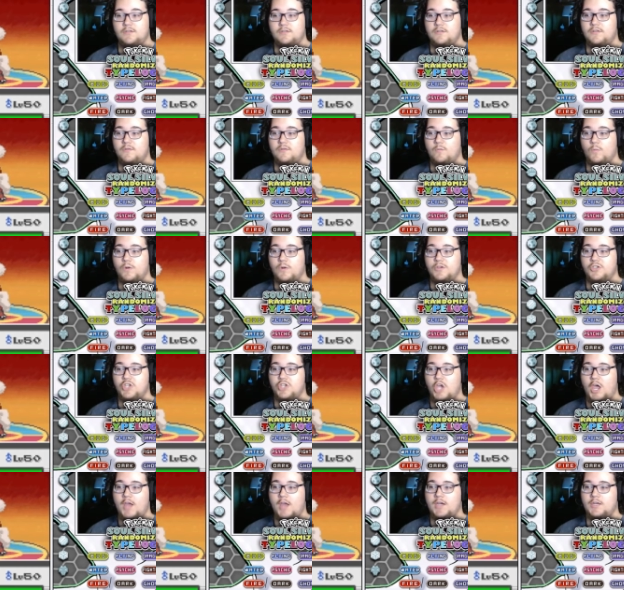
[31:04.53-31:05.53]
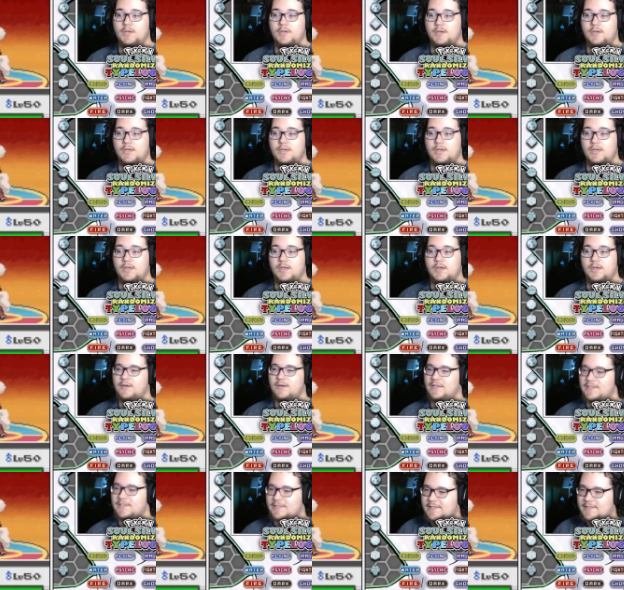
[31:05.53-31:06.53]
one shot.
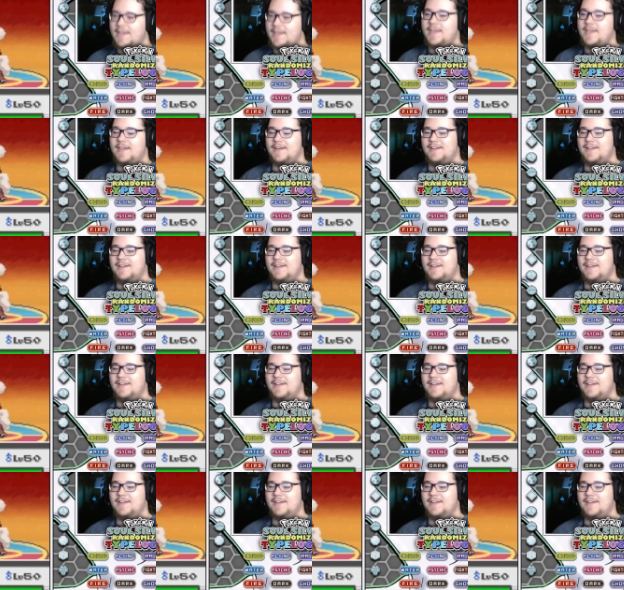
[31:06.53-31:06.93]
Dang it!